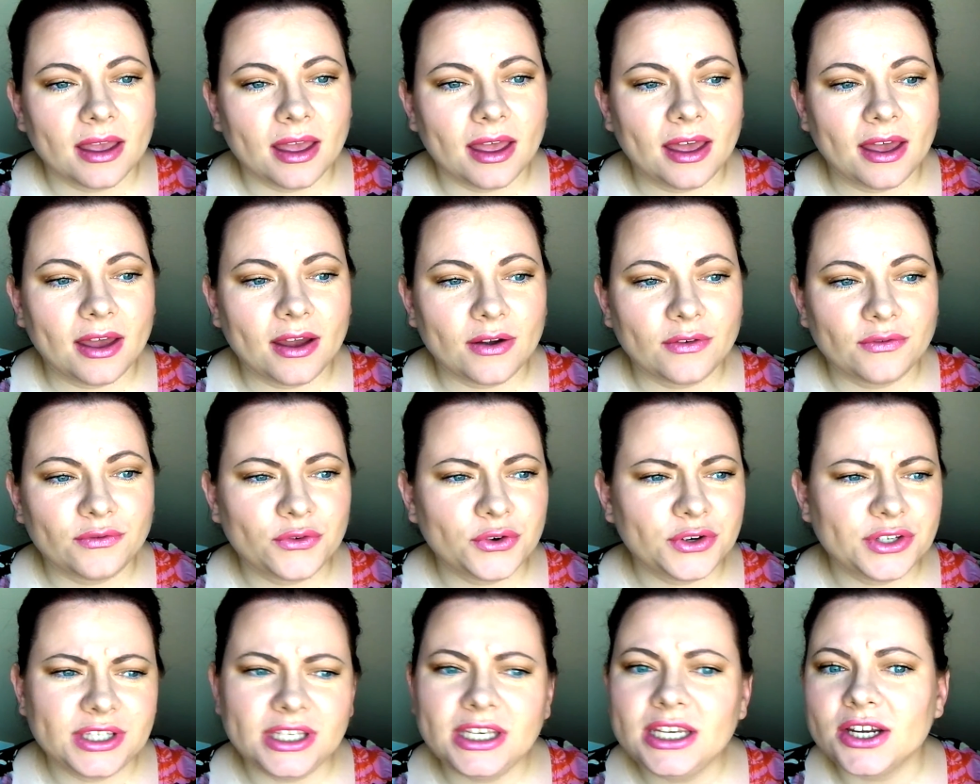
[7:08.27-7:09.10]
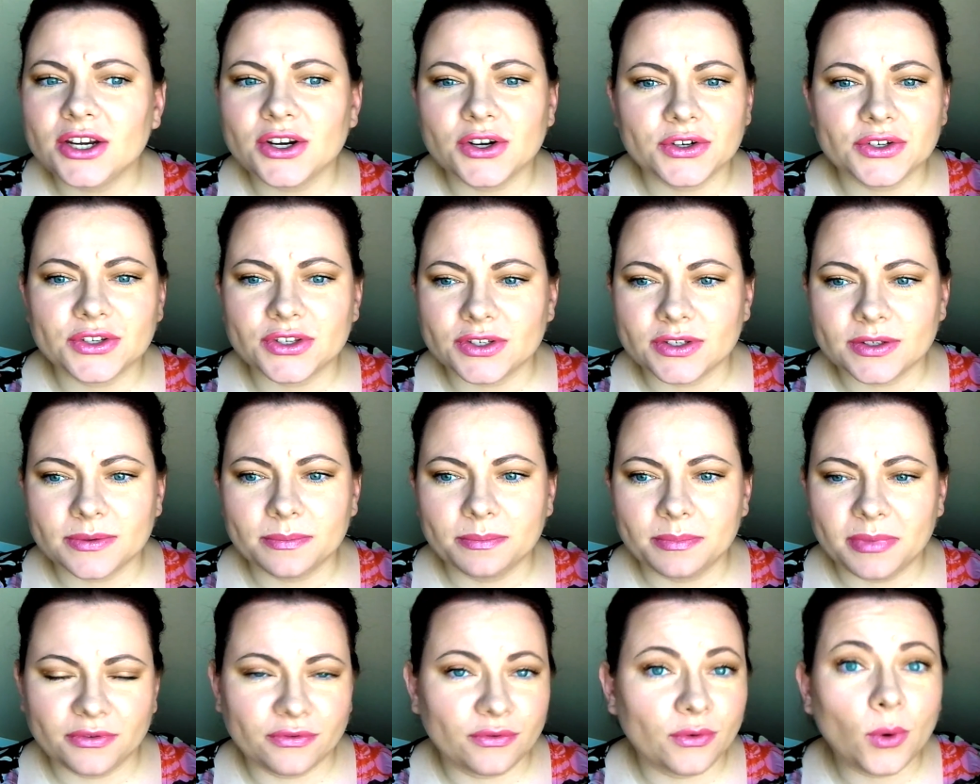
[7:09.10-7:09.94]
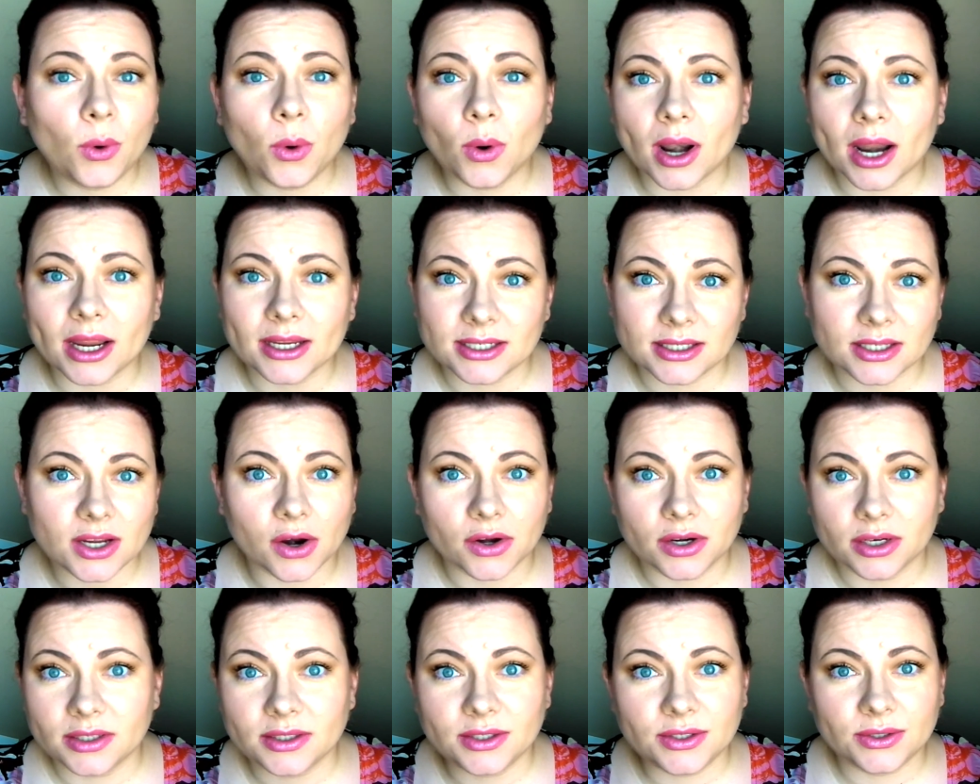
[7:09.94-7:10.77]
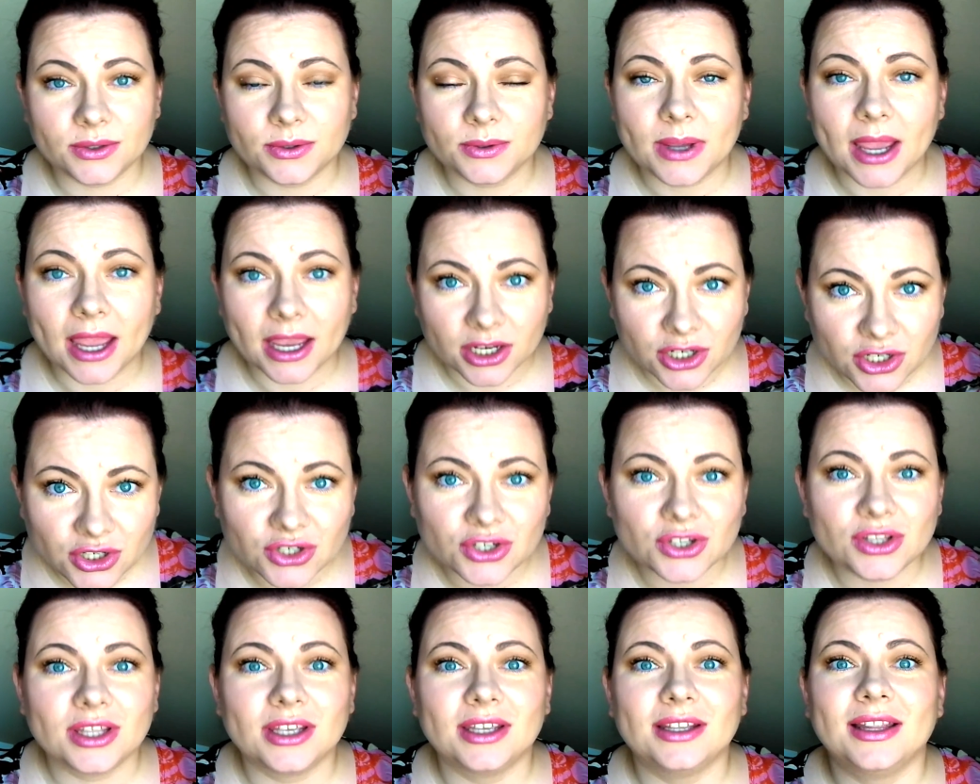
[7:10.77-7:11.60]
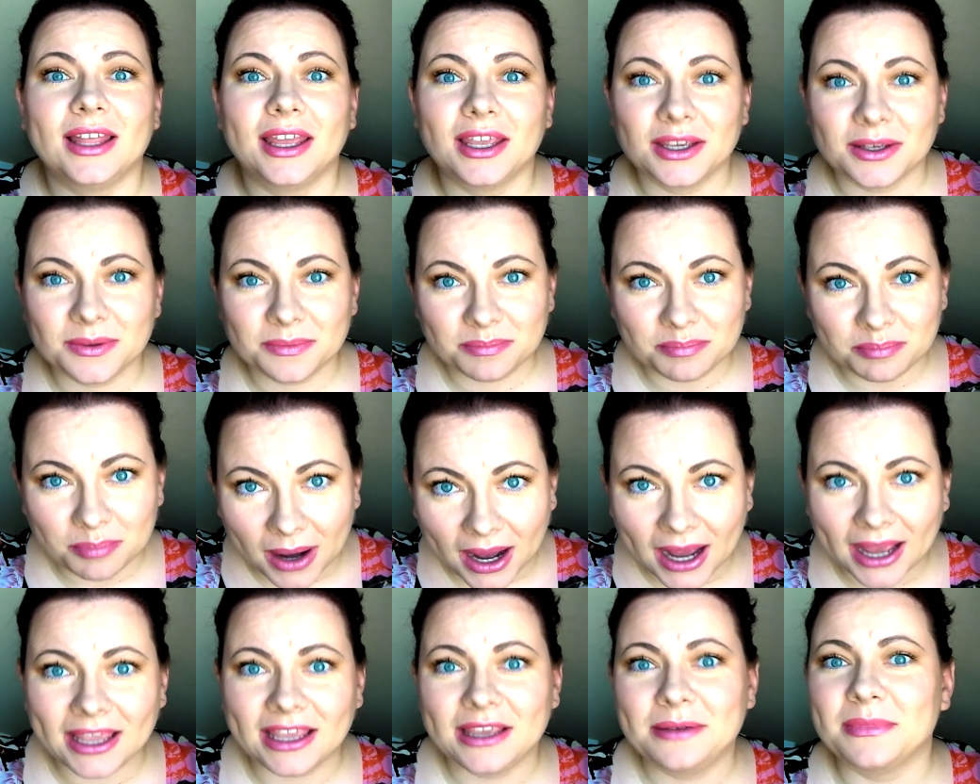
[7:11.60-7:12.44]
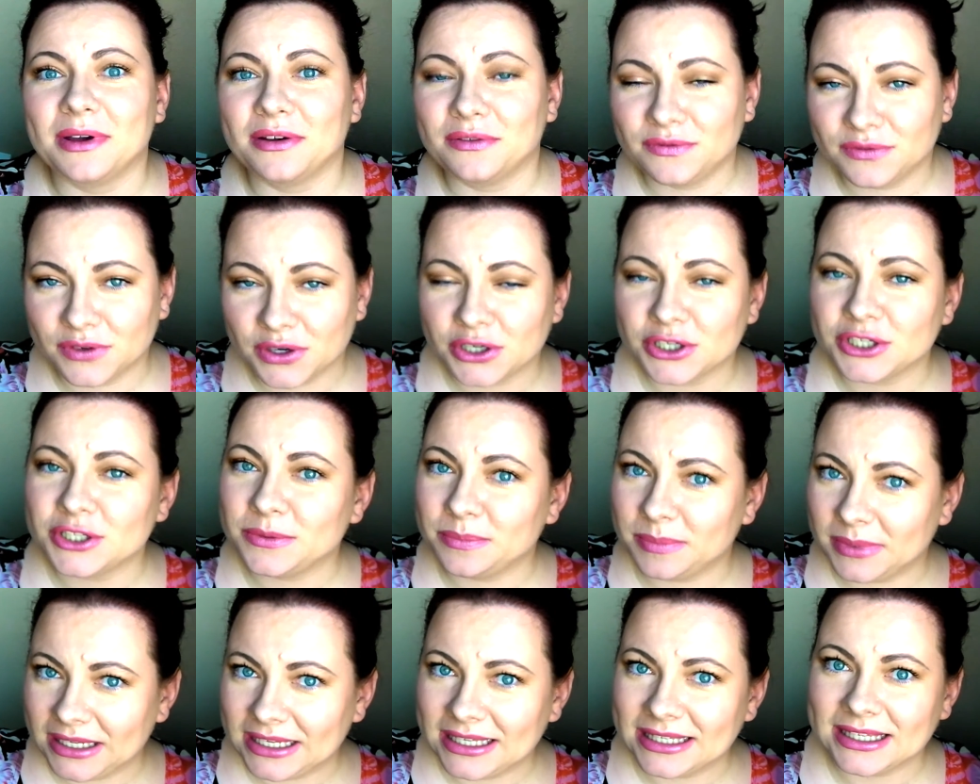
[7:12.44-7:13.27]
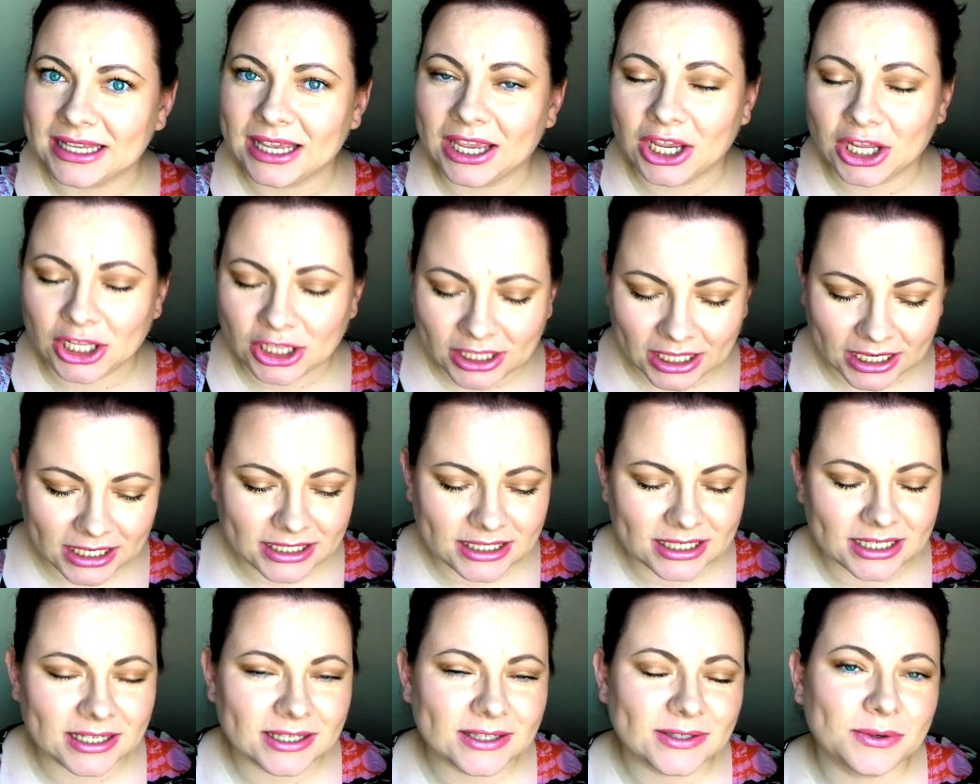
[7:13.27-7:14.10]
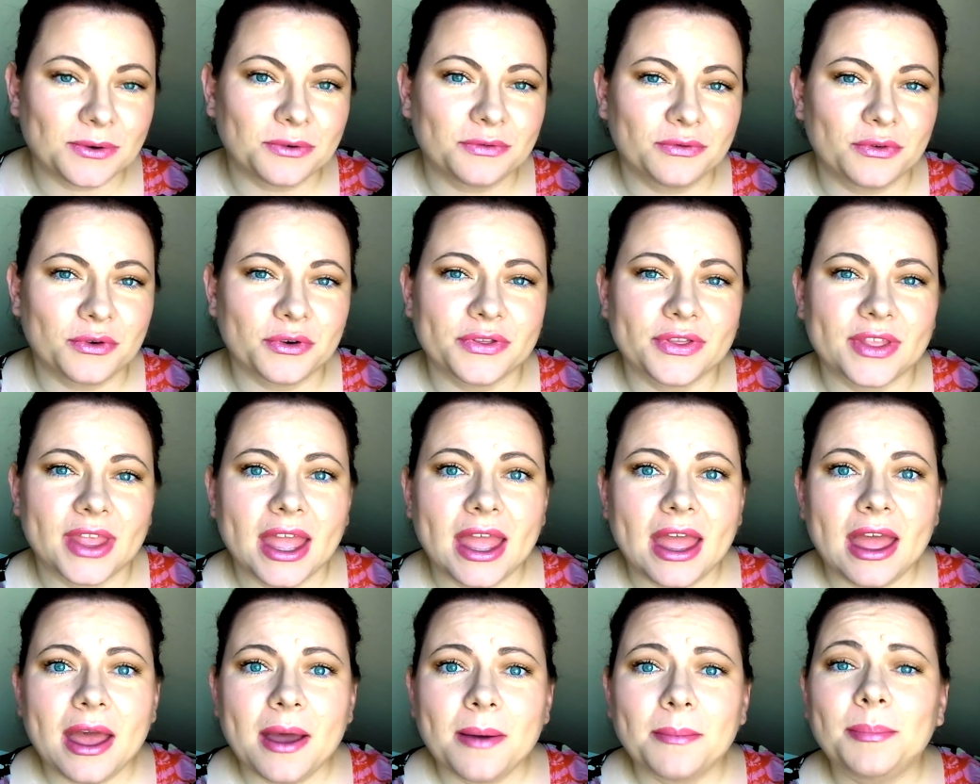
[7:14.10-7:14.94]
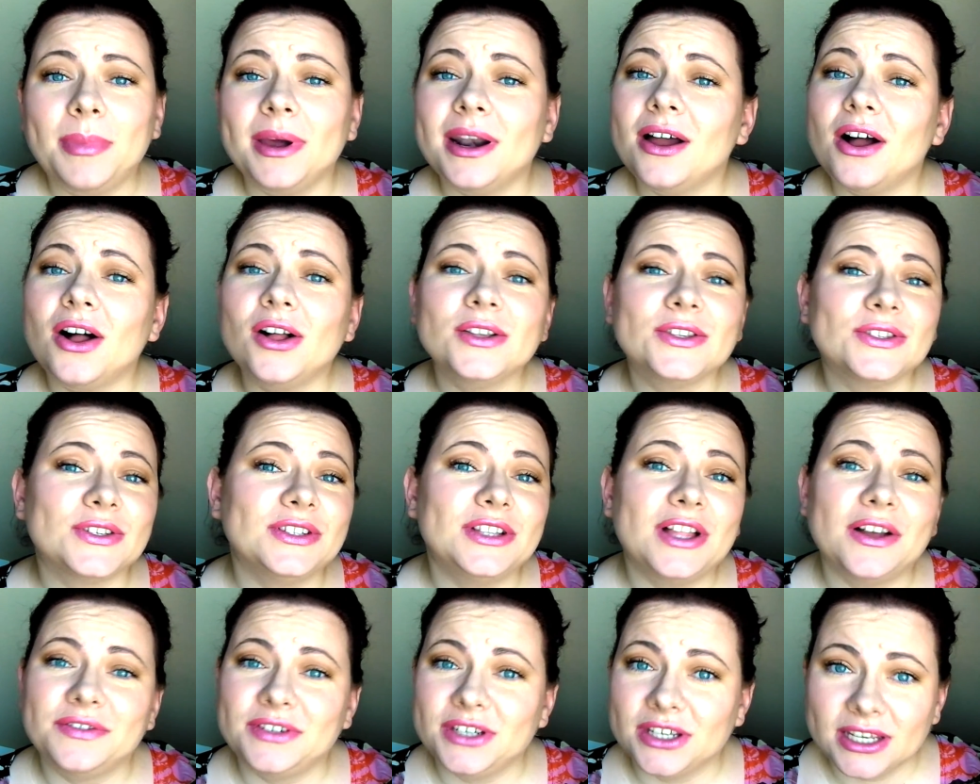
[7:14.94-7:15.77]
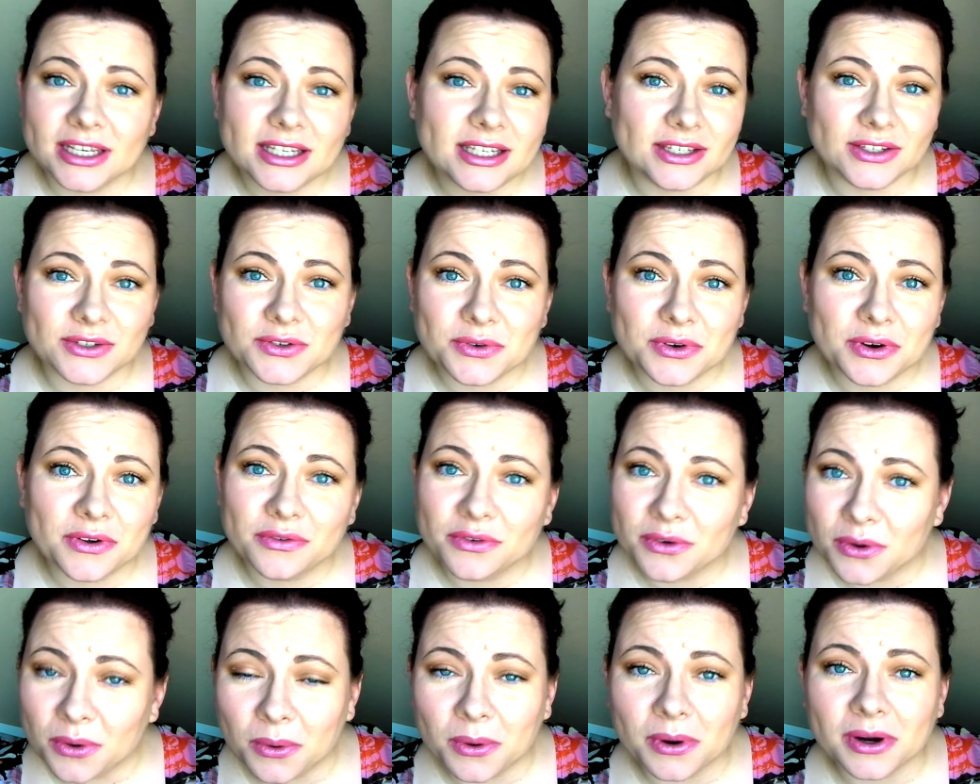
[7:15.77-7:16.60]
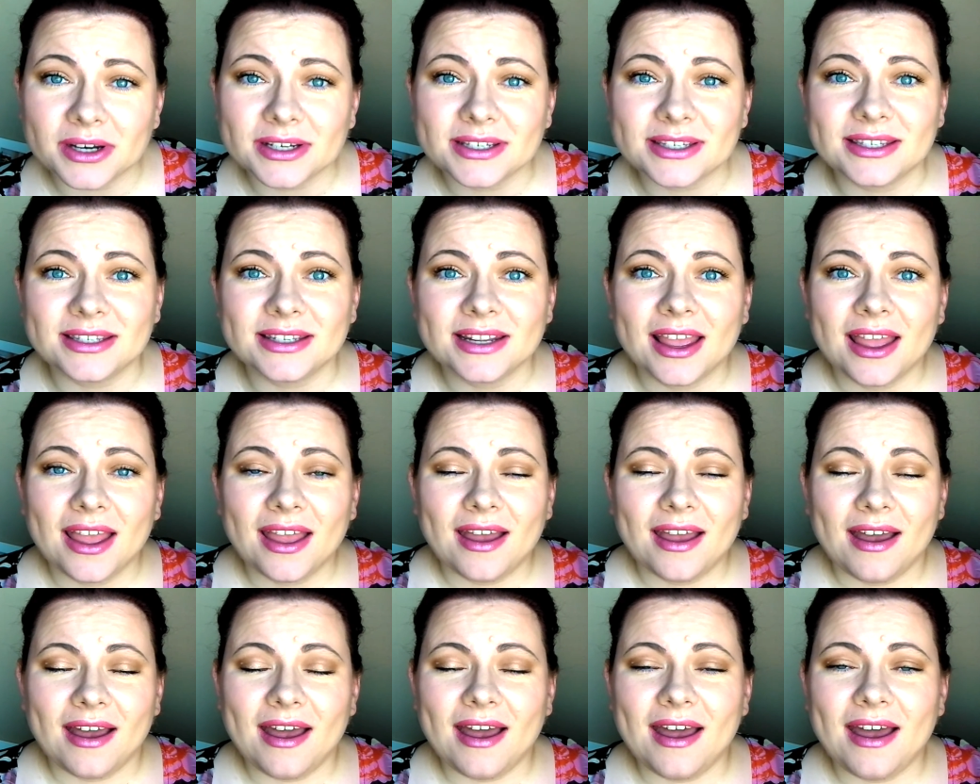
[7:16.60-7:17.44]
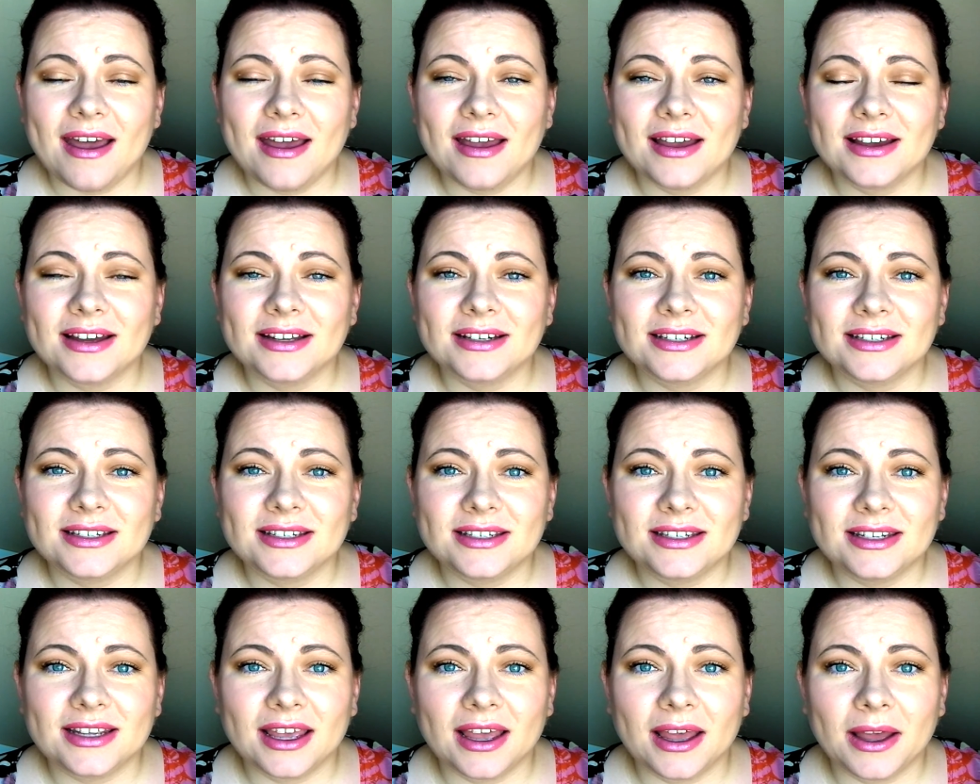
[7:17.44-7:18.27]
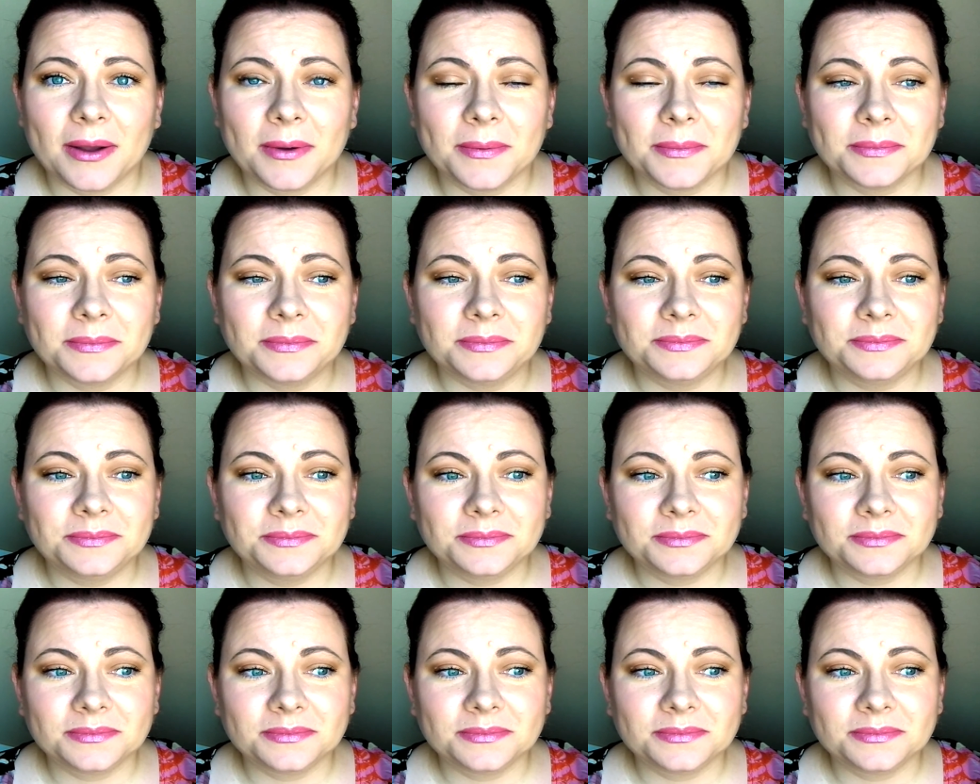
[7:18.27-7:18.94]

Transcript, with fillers: uh, for years before I started to actually like buying my first piece and collecting and so forth but I also love the history of course and um,